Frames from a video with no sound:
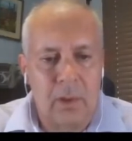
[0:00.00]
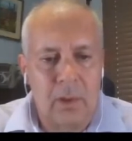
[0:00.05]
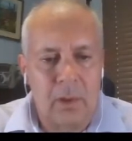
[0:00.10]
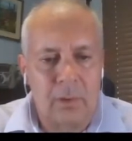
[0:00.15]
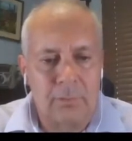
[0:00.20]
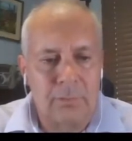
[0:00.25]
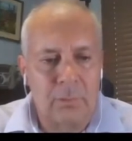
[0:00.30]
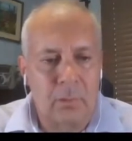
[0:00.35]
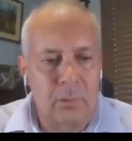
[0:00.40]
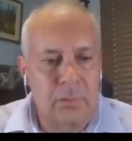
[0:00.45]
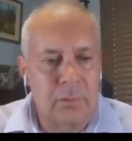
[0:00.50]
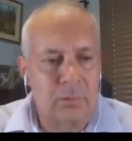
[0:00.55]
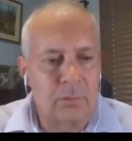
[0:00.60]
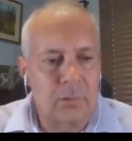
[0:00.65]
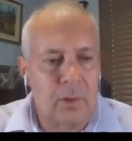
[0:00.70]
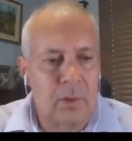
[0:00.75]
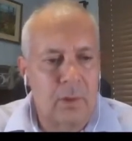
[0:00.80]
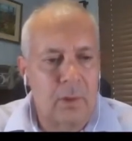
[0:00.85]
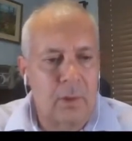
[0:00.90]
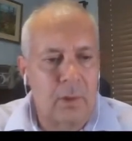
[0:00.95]
focused
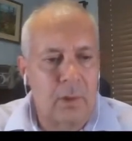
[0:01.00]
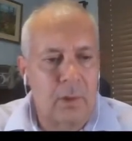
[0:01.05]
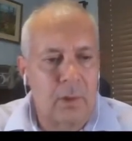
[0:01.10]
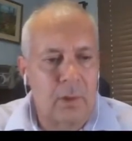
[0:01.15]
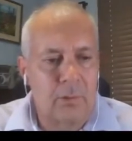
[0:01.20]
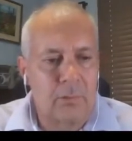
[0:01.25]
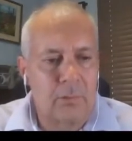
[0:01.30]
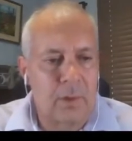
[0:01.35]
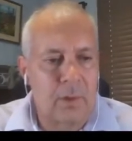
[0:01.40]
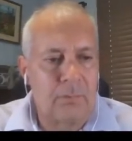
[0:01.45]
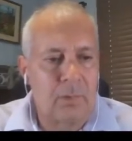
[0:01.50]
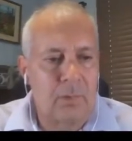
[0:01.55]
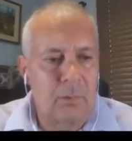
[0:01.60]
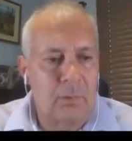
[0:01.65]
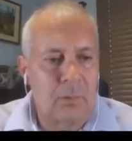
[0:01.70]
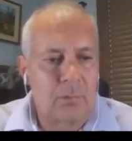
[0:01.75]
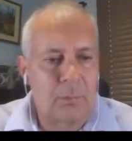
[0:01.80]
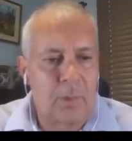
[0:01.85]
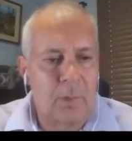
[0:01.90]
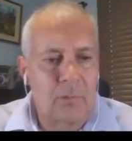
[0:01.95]
on our safety
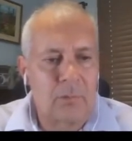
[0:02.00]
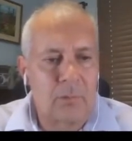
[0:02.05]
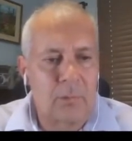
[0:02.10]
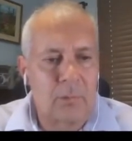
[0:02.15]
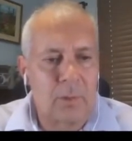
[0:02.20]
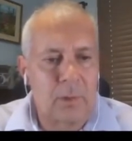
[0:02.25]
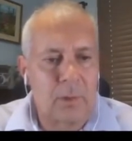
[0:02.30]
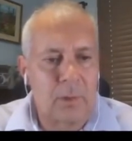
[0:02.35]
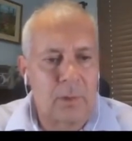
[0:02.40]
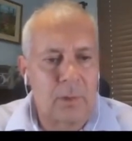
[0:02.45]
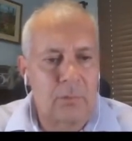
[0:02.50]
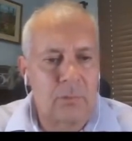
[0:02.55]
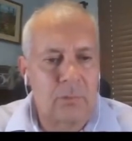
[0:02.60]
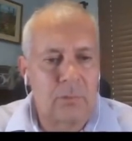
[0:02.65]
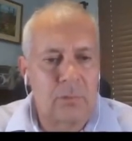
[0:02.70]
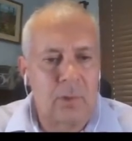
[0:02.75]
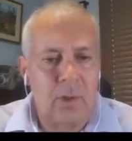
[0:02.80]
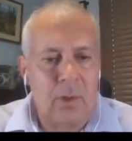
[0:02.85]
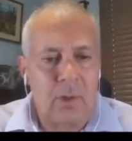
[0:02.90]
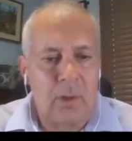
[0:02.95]

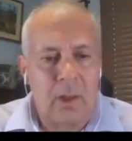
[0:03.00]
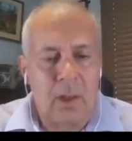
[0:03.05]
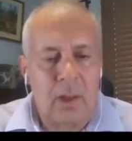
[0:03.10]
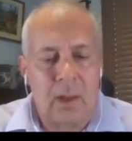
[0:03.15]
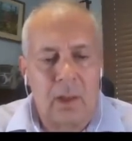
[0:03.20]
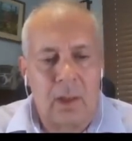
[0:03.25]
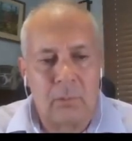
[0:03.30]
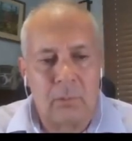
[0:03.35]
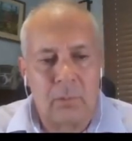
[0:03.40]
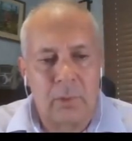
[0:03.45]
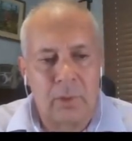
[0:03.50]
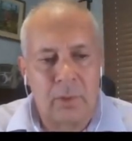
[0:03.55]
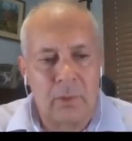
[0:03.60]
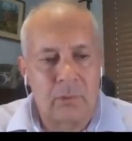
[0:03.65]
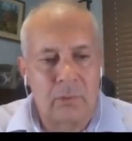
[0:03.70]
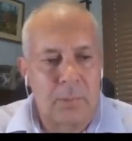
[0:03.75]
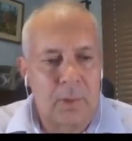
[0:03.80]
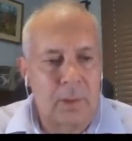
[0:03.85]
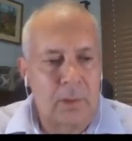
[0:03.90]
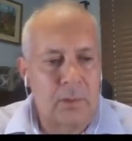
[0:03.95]
responsibilities. We
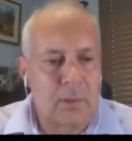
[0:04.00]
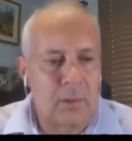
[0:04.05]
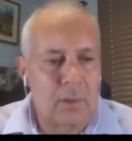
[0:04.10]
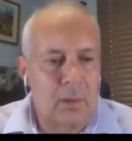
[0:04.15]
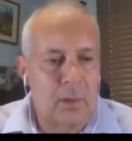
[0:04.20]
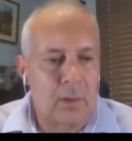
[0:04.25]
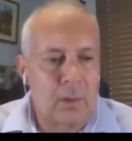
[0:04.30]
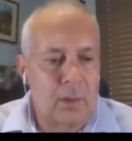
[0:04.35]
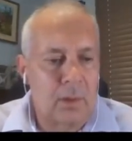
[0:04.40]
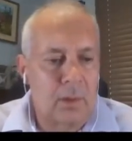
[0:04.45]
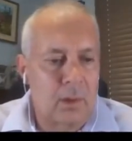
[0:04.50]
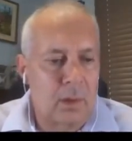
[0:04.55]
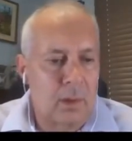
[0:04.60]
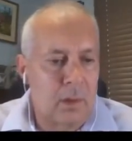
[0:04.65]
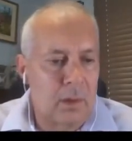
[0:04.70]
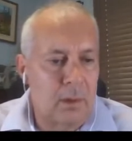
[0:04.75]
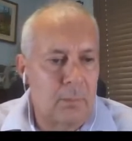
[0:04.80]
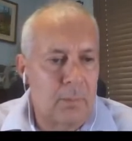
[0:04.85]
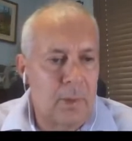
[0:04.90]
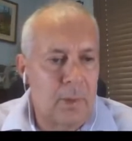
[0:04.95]
expect
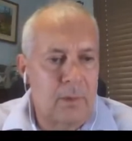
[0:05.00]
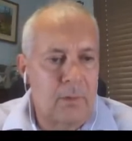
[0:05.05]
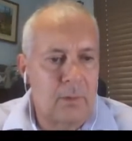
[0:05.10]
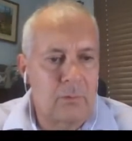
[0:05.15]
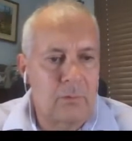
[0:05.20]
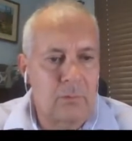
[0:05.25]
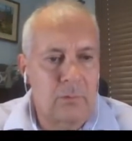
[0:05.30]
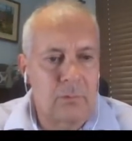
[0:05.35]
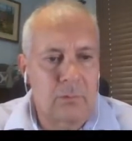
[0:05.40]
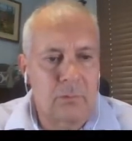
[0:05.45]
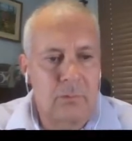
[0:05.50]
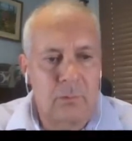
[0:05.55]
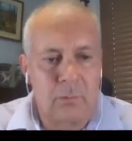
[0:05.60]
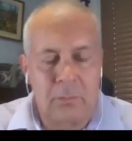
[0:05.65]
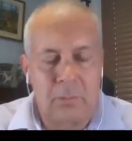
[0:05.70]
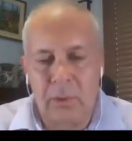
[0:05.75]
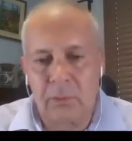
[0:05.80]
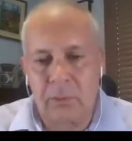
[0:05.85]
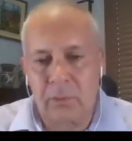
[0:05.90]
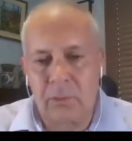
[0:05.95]
our managers to
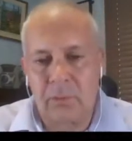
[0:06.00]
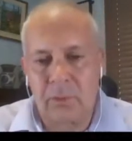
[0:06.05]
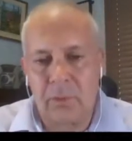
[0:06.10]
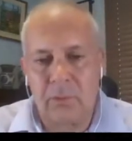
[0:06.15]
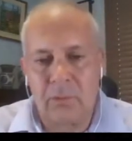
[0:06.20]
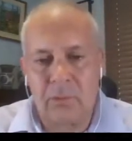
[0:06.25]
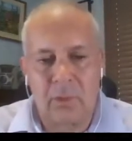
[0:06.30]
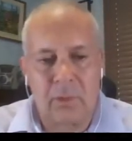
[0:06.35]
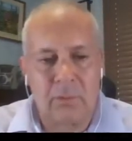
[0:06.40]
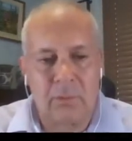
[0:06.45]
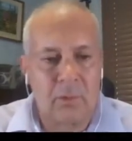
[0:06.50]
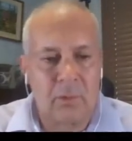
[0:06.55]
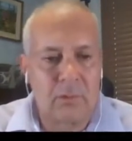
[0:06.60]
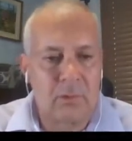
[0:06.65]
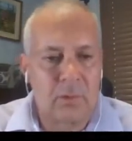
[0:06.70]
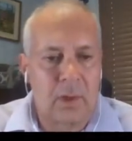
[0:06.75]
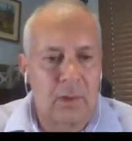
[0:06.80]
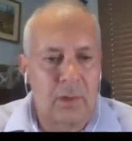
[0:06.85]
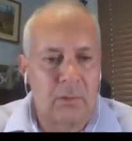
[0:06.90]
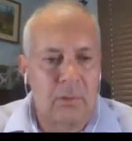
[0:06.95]
meet or exceed safety
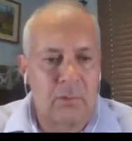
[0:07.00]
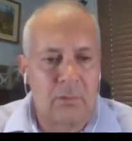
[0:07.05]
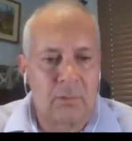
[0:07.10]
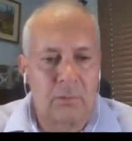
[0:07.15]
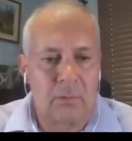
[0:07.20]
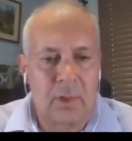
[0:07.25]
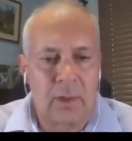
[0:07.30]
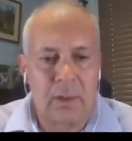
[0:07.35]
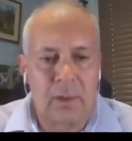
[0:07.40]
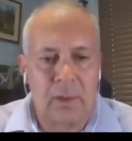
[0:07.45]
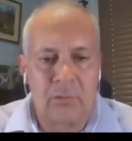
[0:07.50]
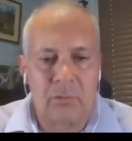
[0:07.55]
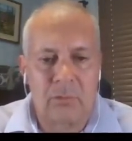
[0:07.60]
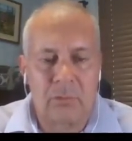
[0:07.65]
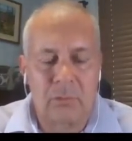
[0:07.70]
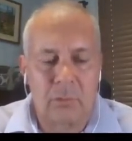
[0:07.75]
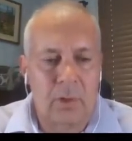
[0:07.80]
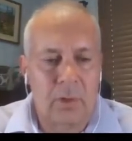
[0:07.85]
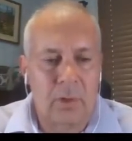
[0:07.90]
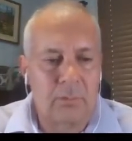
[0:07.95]
standards and regulations
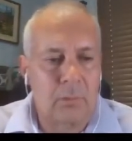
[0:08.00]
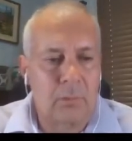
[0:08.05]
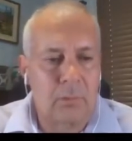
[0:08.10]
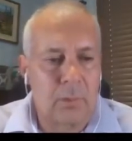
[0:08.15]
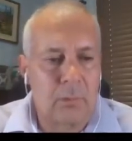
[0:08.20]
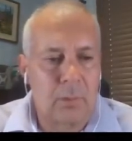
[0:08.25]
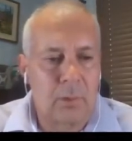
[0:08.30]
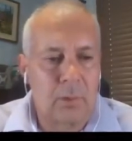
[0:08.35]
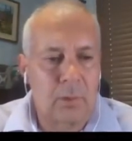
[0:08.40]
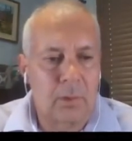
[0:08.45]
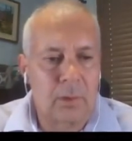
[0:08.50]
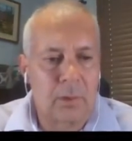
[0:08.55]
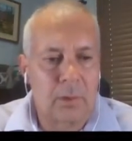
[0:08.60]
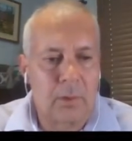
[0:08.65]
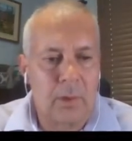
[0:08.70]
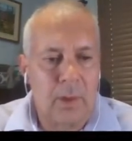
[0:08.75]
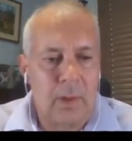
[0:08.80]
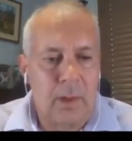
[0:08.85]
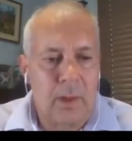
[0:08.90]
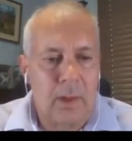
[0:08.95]
wherever we work,
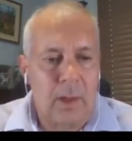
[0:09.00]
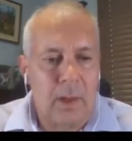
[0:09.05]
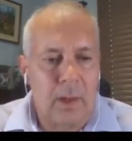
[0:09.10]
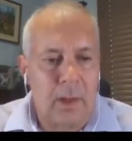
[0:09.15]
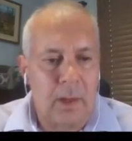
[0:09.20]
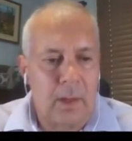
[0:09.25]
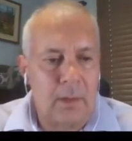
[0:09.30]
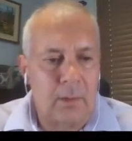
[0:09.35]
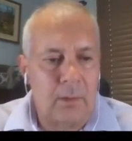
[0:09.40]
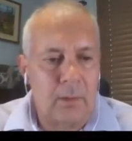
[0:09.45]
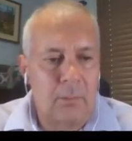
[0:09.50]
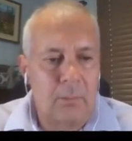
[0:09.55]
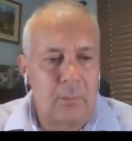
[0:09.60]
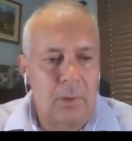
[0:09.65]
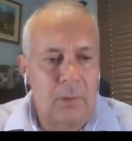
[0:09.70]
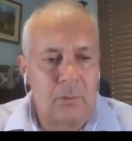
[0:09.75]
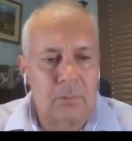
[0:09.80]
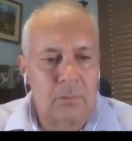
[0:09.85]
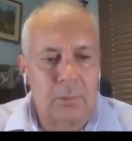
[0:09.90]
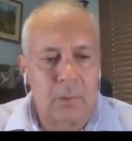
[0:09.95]
and be
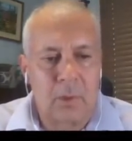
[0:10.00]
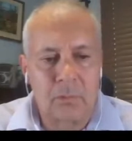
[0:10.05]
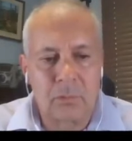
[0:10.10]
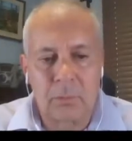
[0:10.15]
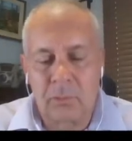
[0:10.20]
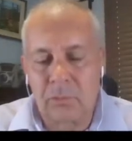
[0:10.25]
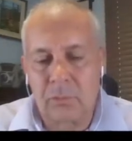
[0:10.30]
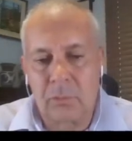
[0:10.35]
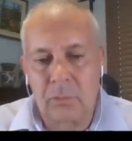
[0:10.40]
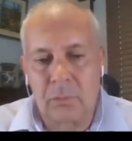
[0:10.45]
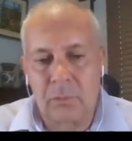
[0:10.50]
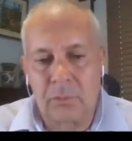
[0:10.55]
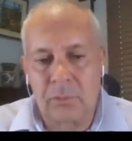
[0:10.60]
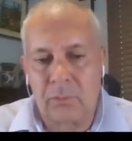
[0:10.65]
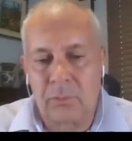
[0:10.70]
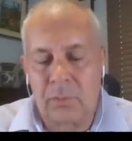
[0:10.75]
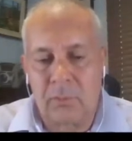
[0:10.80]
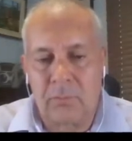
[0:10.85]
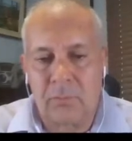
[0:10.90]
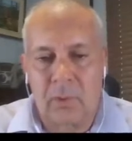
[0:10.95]
responsible stewards
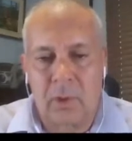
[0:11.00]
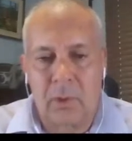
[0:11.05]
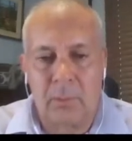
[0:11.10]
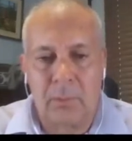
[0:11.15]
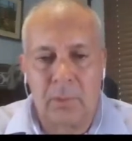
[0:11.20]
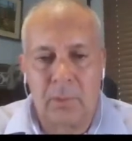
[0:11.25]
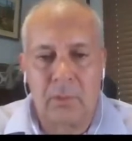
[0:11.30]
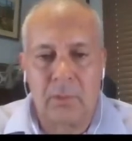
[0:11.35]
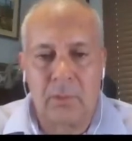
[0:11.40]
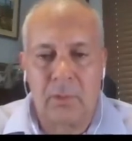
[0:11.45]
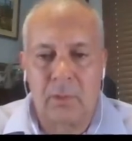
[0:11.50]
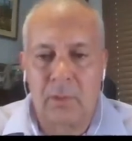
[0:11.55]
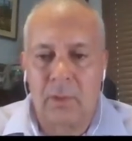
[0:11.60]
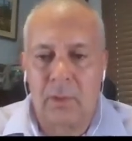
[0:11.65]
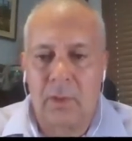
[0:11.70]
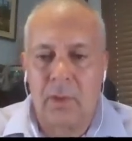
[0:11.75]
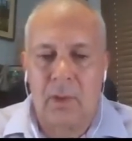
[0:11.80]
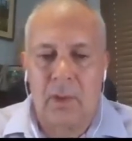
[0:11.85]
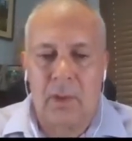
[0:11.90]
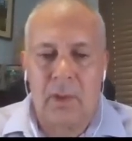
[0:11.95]
of the environment.
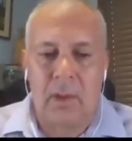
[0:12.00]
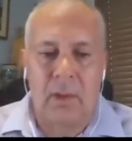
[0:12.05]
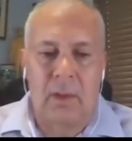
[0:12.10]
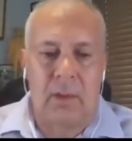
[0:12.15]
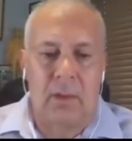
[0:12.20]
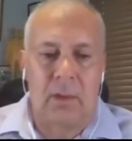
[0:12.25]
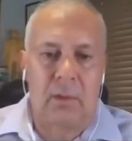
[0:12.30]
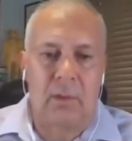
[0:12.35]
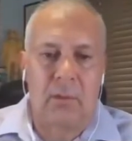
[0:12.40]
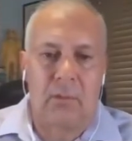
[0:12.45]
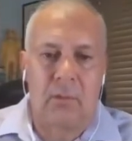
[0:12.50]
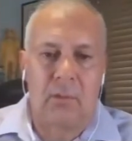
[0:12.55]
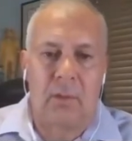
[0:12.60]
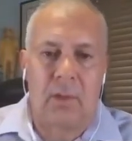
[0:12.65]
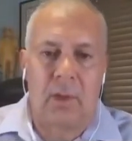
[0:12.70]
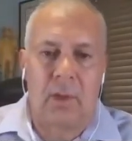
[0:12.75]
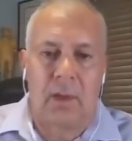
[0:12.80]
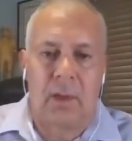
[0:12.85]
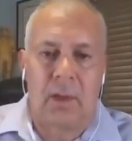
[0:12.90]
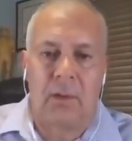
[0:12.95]
And to
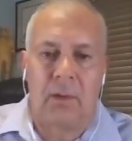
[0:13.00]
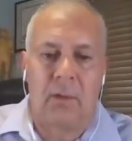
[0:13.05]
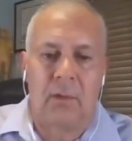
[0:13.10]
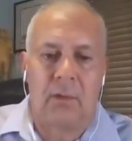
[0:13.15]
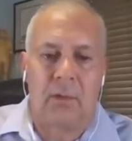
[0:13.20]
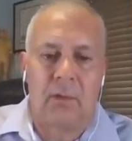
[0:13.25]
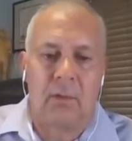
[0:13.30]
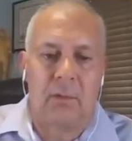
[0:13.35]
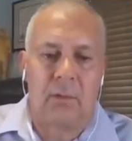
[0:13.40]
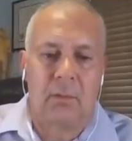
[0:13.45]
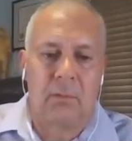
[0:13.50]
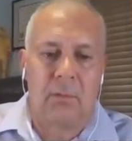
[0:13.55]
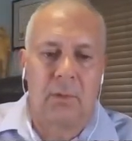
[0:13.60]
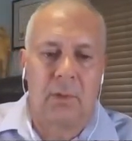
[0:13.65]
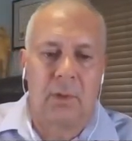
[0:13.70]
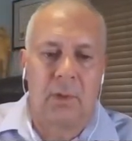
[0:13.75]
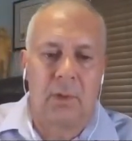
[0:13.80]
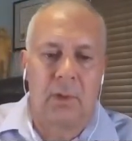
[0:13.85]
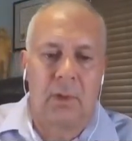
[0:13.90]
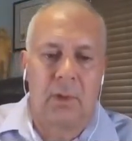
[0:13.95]
that end,
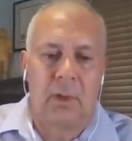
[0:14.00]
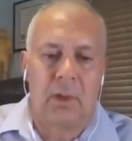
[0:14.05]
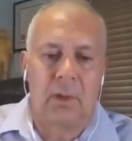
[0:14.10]
we